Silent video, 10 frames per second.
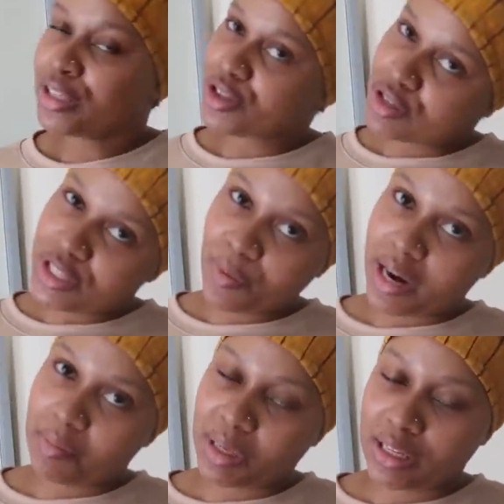So you see what
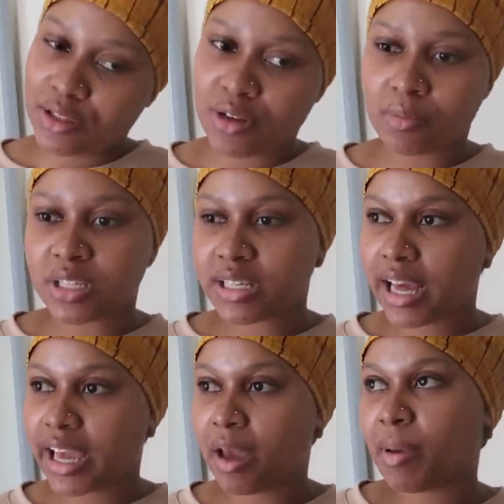I mean? So I'm just
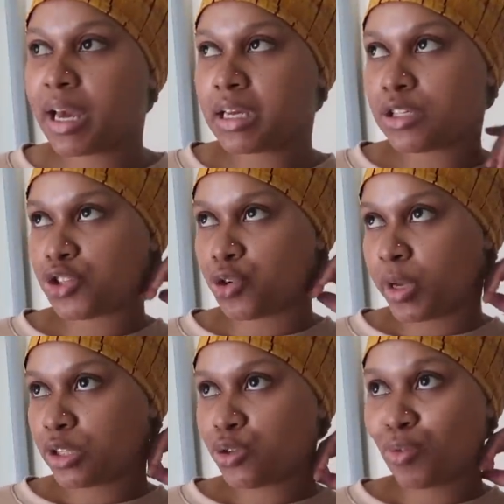like, am I
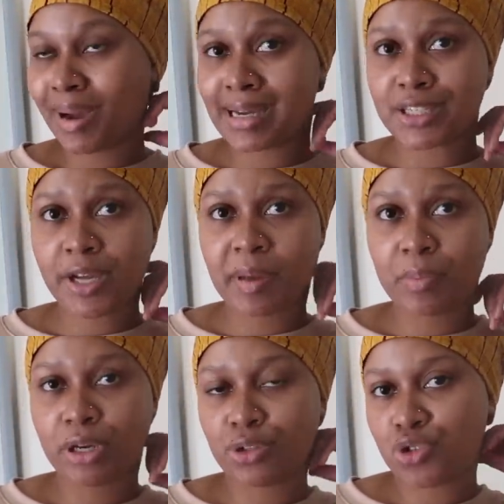doing too much? Am I
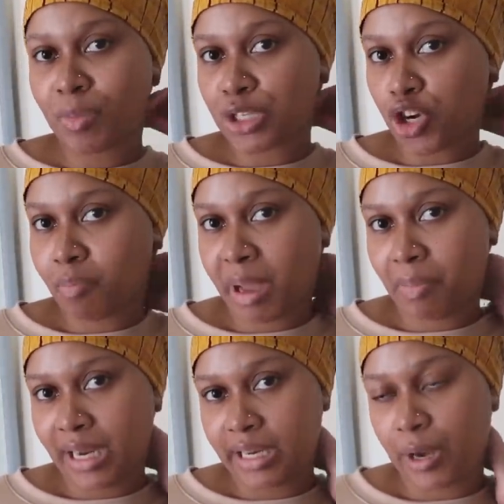putting too much on my
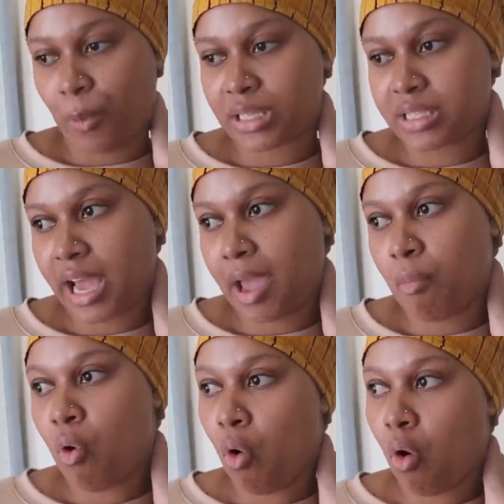plate at one
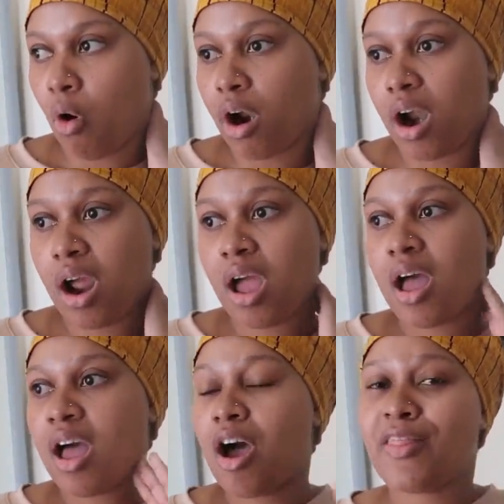time? Or,
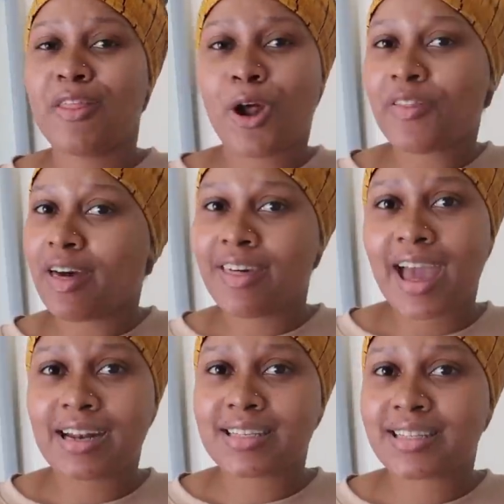and then on the other
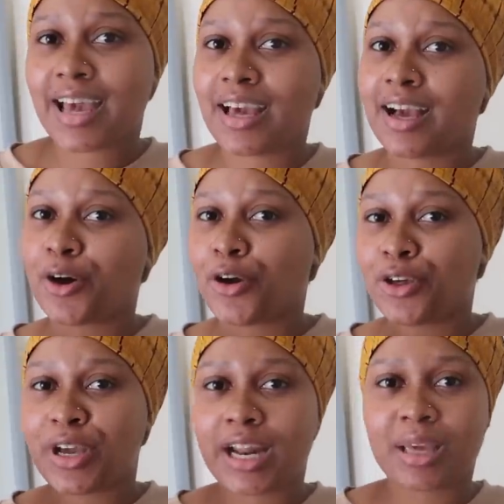hand, it's like, girl,
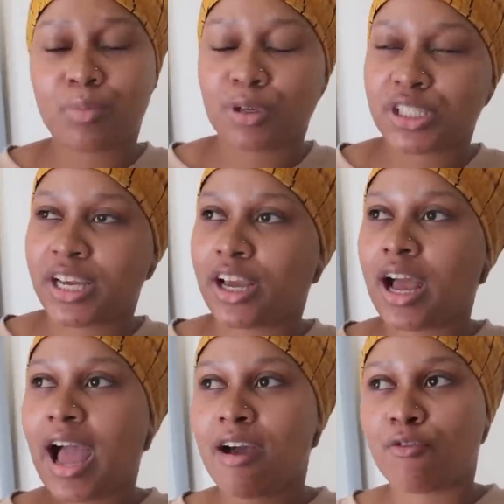you gotta keep
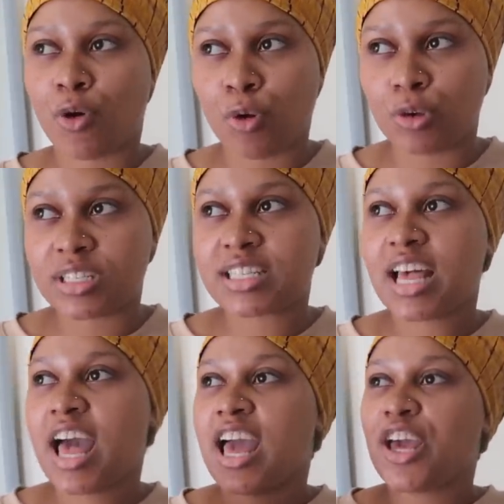pushing, I have goals,
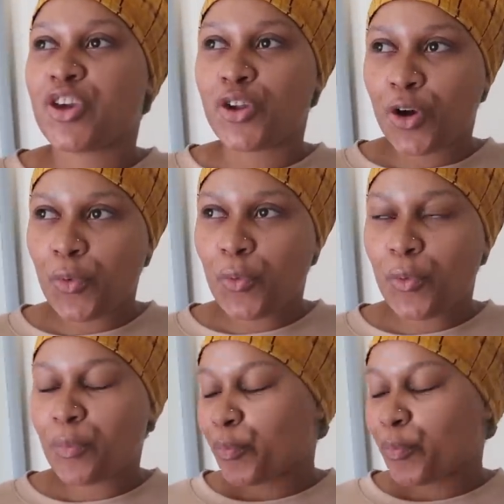you know.